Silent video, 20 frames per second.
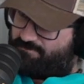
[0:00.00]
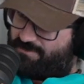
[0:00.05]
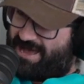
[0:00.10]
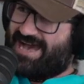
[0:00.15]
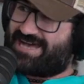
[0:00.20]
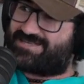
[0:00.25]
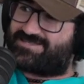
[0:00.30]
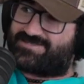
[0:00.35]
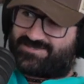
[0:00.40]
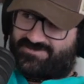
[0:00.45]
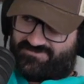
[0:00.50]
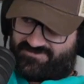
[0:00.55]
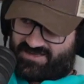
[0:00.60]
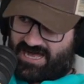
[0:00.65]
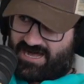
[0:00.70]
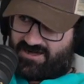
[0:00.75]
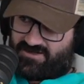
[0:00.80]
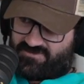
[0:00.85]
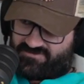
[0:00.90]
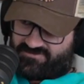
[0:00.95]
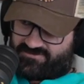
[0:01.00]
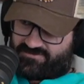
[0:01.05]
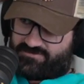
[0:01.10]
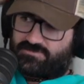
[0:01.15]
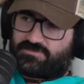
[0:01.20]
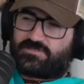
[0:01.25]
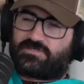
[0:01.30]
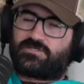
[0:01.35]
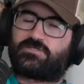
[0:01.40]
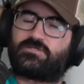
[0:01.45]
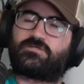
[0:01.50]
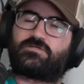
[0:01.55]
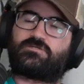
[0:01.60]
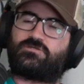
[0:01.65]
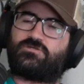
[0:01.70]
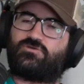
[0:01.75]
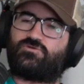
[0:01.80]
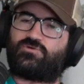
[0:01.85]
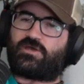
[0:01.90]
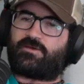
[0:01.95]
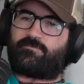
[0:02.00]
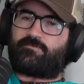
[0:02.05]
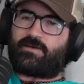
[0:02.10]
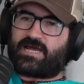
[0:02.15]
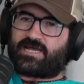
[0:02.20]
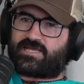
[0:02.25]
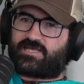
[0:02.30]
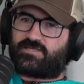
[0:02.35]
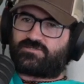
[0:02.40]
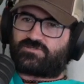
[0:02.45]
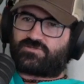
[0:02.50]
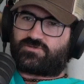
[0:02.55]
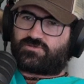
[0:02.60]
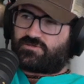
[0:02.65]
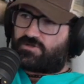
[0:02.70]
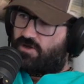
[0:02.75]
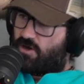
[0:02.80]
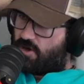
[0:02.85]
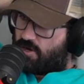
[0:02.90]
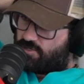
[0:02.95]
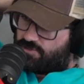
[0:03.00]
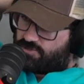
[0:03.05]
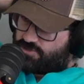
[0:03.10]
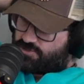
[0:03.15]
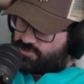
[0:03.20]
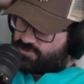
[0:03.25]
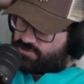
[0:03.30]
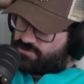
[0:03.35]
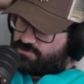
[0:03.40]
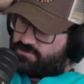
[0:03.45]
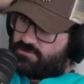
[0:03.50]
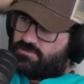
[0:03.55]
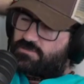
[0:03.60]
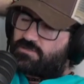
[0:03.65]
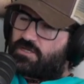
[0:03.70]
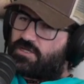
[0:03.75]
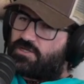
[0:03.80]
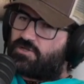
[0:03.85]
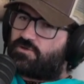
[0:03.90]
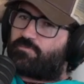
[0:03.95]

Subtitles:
past the valve. You get back into the arch, and you